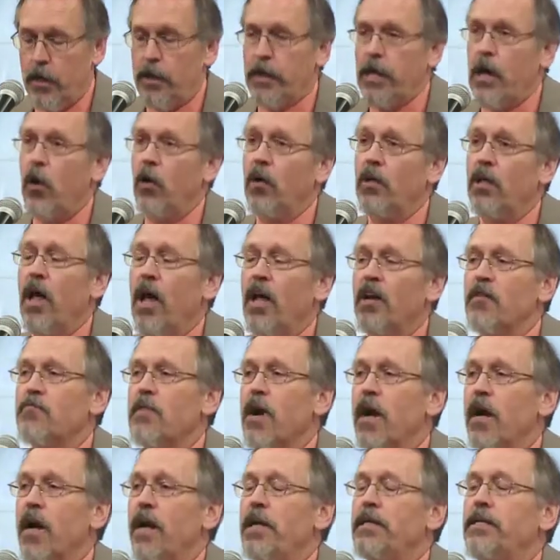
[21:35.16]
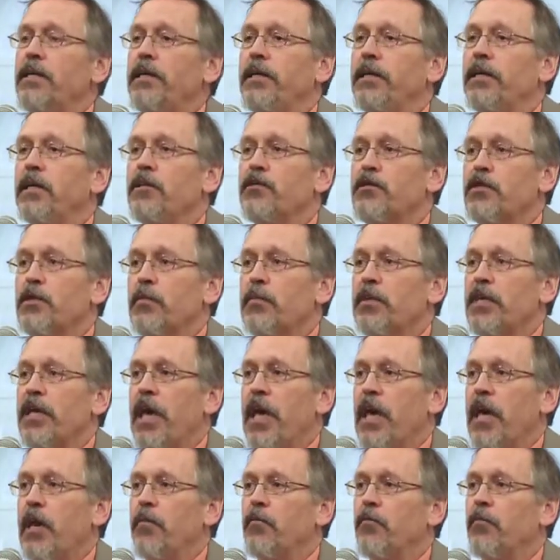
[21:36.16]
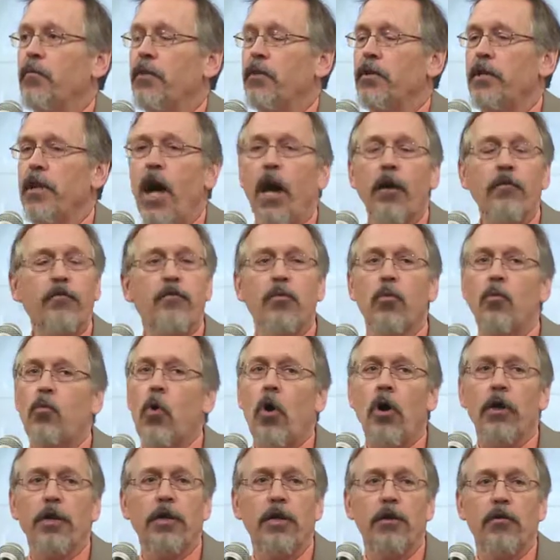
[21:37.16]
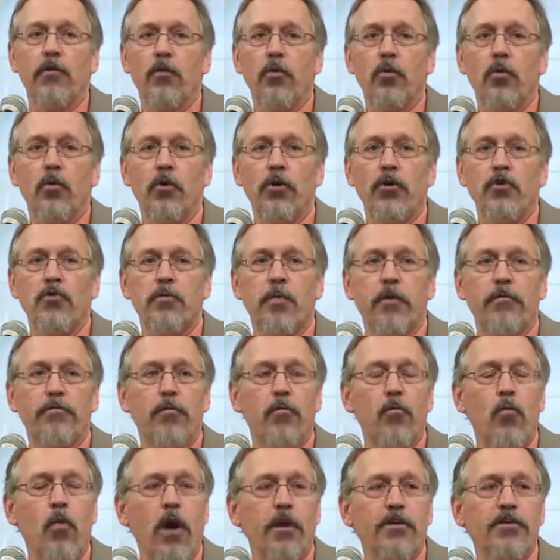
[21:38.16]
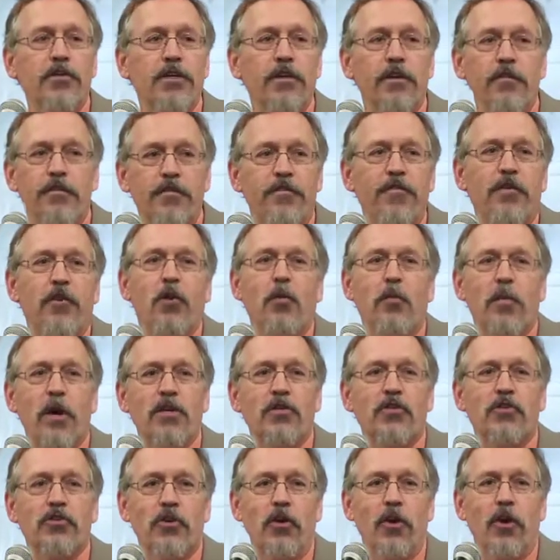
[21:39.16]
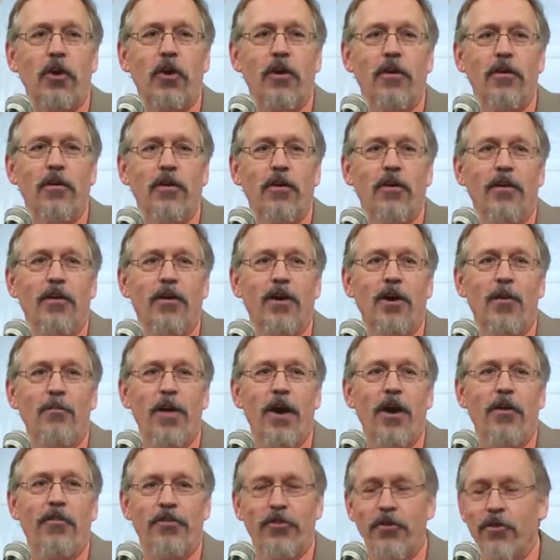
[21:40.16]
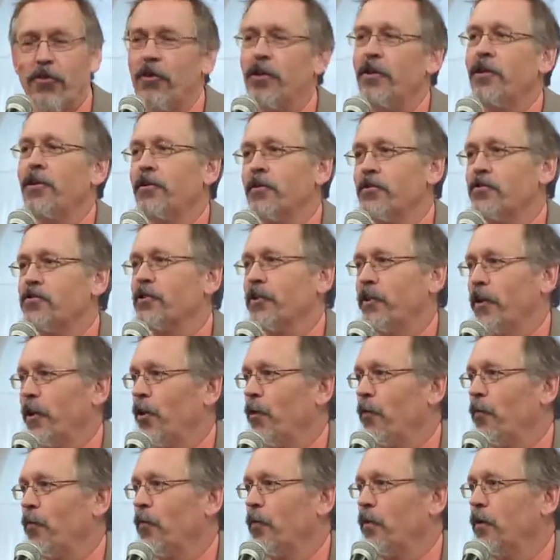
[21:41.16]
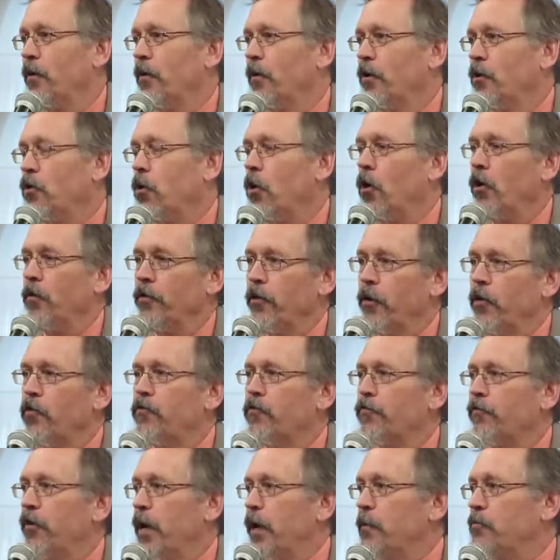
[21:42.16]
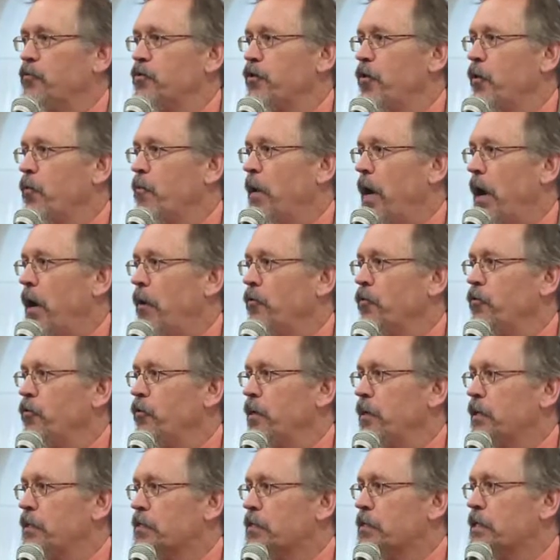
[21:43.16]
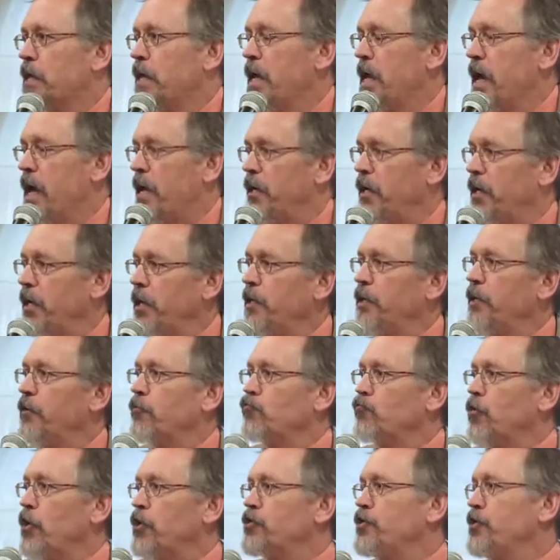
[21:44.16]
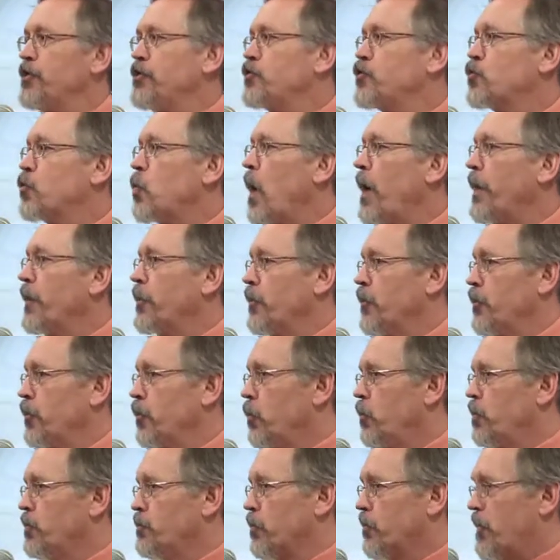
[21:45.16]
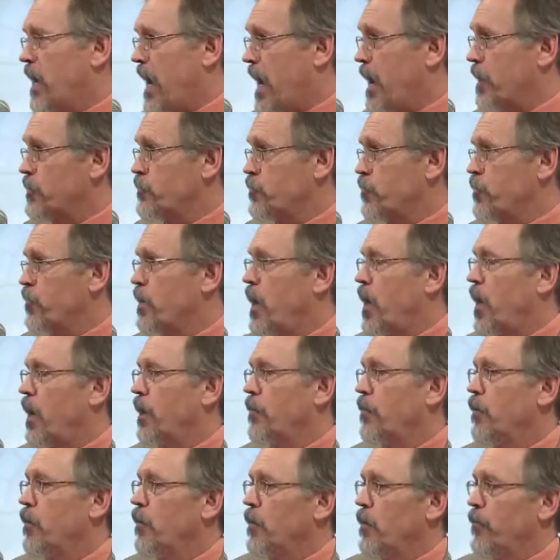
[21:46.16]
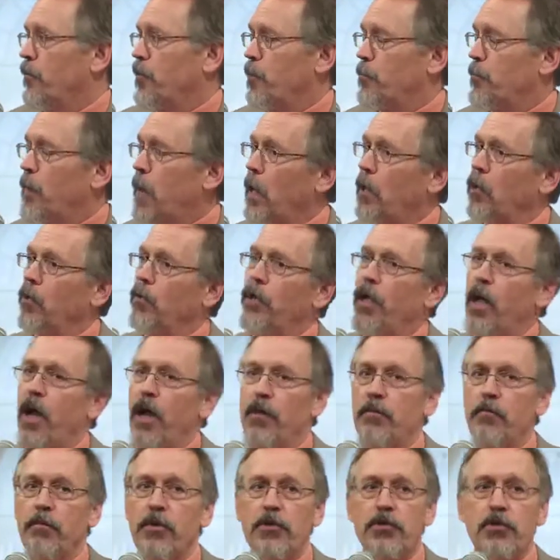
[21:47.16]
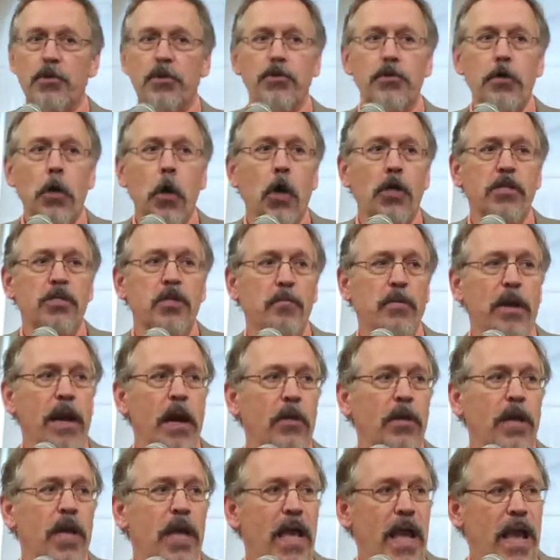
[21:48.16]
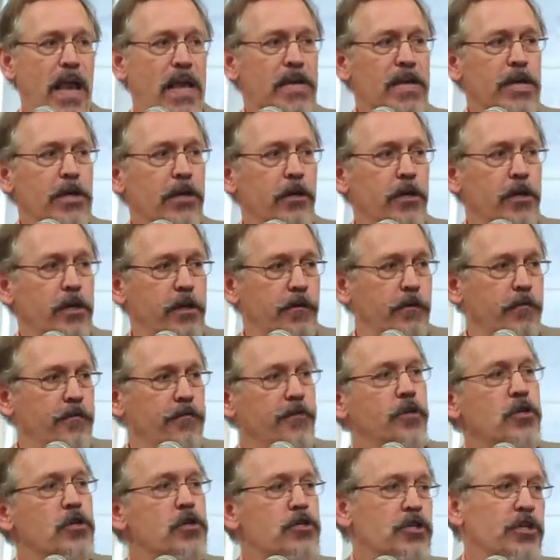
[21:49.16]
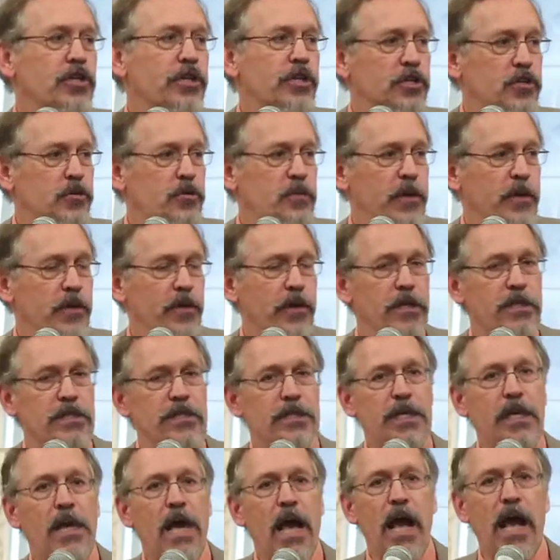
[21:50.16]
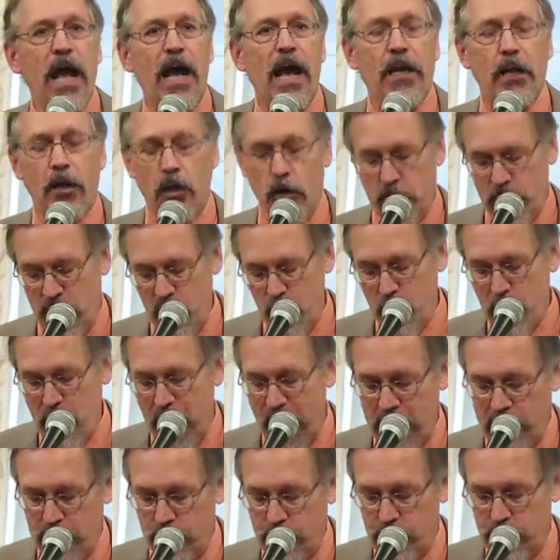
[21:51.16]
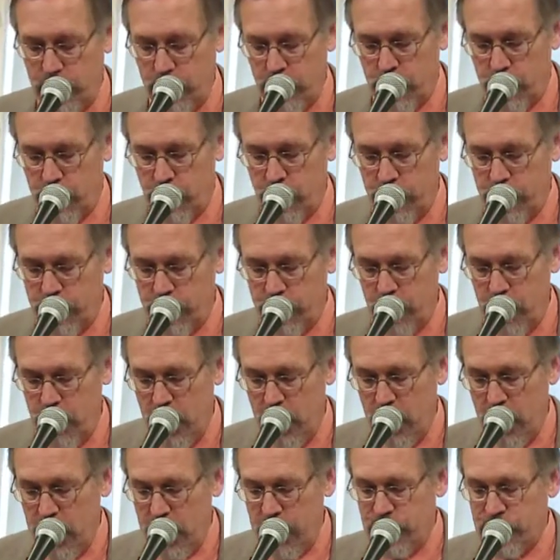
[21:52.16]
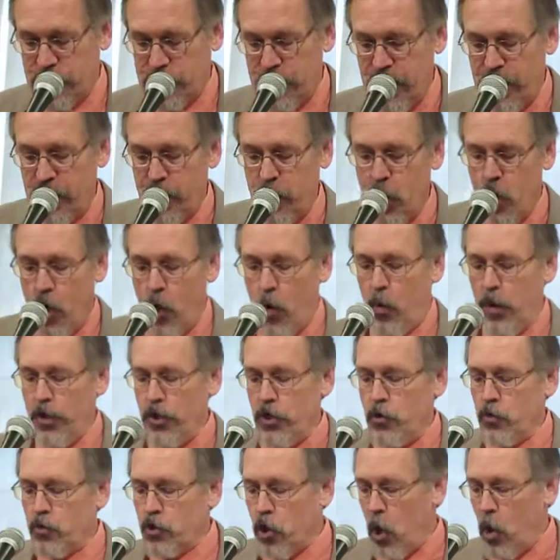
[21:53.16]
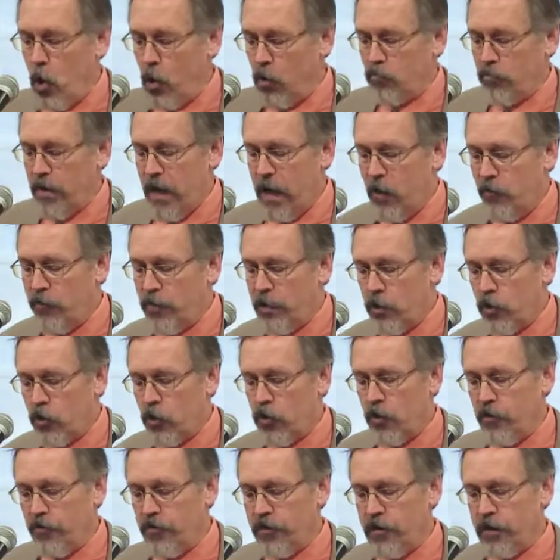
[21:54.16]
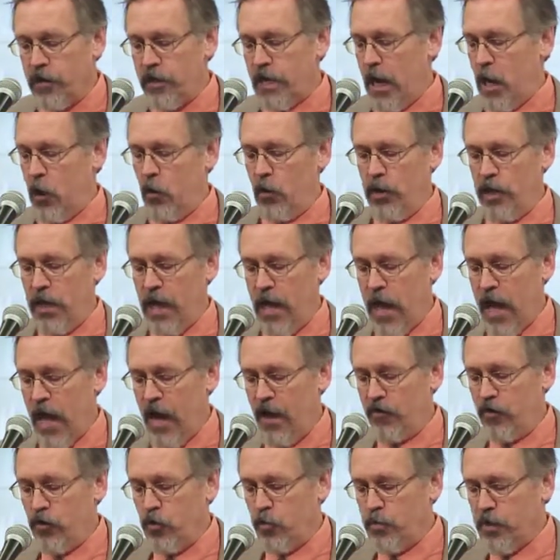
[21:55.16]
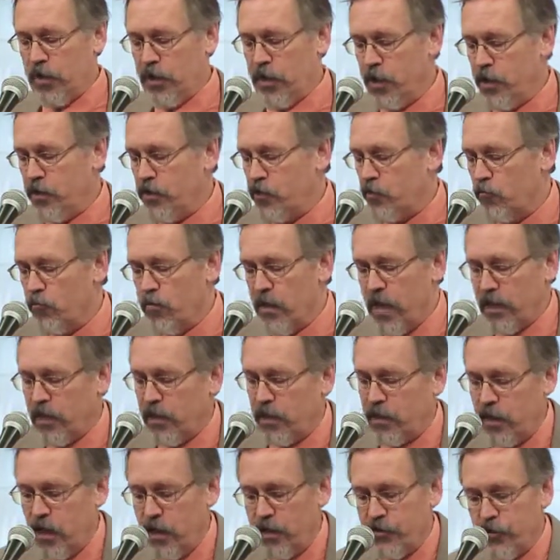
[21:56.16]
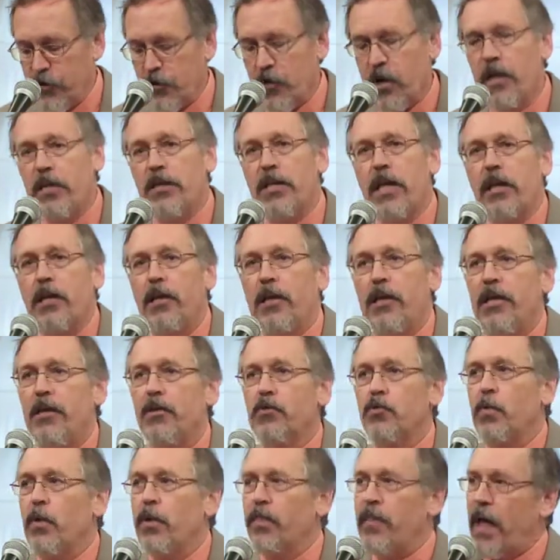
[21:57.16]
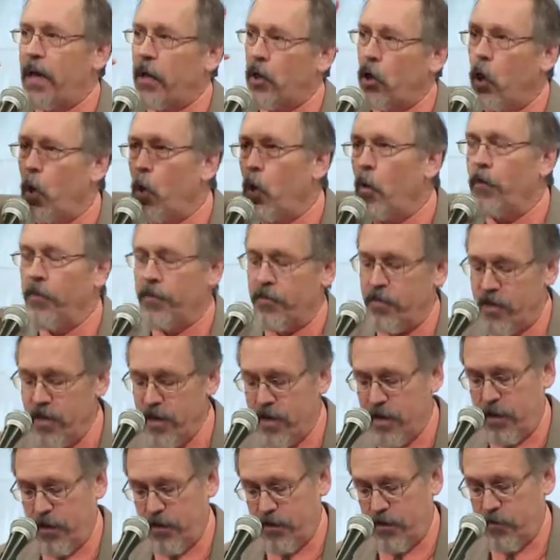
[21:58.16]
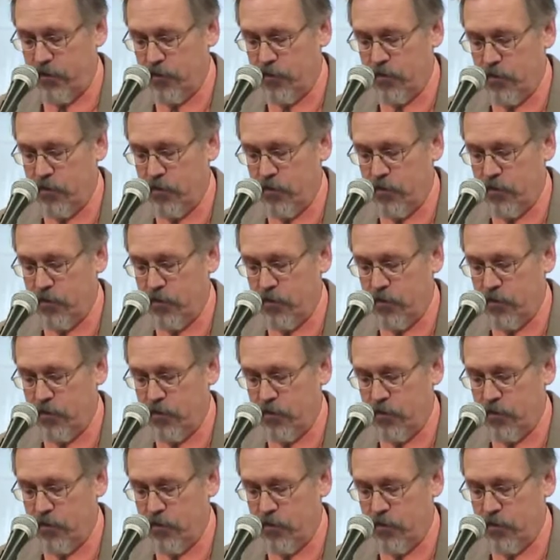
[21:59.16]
Now, a lot of my idealism came not from walking in the woods, but from watching a film I saw about 30 years ago called No Frames, No Boundaries. And in it, Rusty Schweiker, who was an astronaut in the Apollo 9 mission, talked about a near-conversion experience he had looking back at the Earth. He said, "When you go around the Earth in an hour and a half, you begin to recognize your identity is with that whole thing.